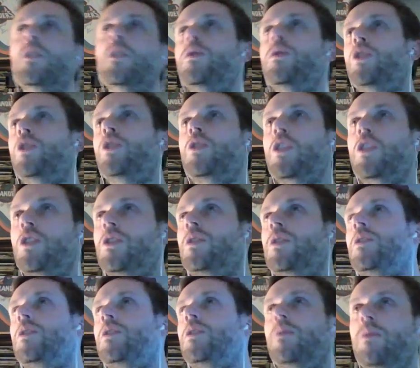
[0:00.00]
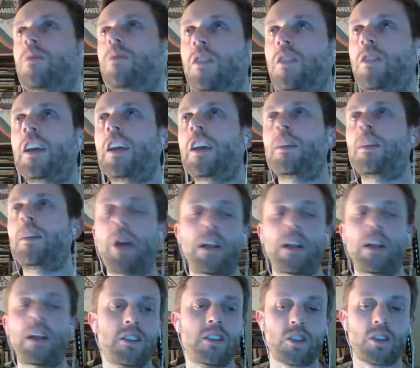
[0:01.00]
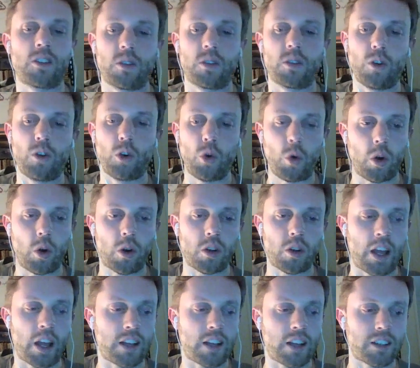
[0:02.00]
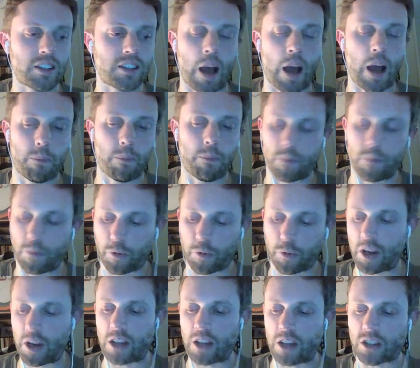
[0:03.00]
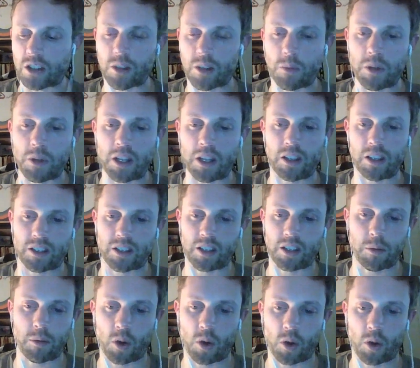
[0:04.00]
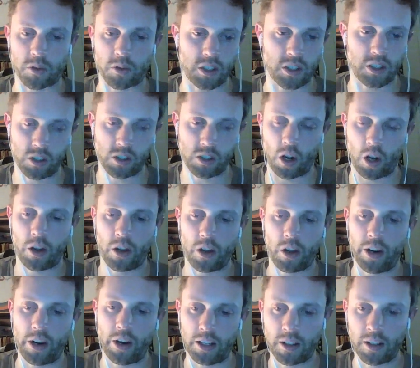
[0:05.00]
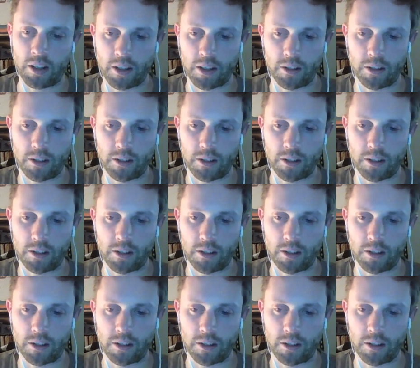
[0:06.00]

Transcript: So just thinking about this, who are like the top free agents to be this coming off season? Are there any?